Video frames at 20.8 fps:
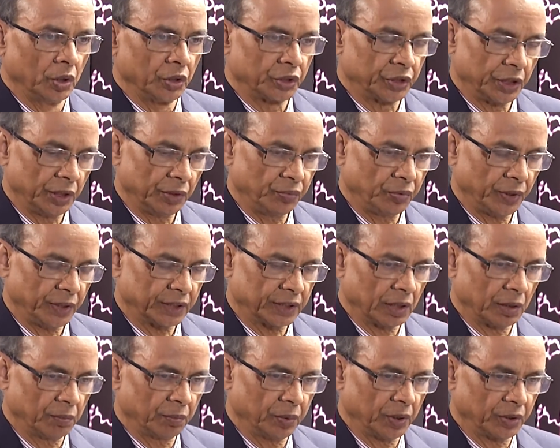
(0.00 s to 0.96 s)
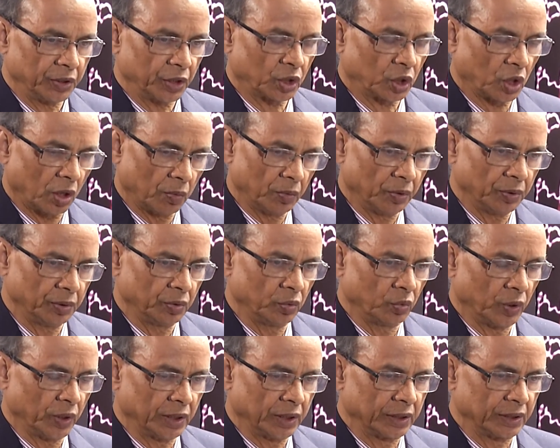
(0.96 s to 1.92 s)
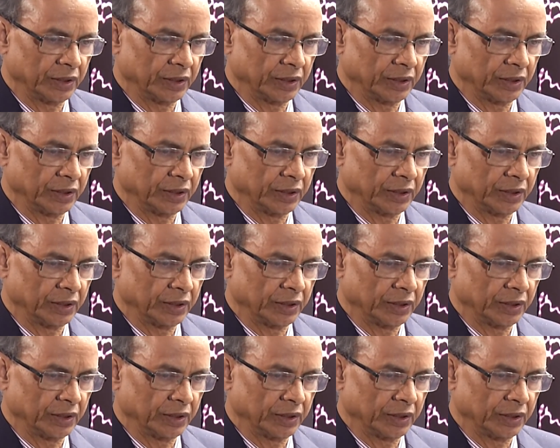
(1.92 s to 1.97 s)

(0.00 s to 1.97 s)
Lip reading: Say for example, the common one is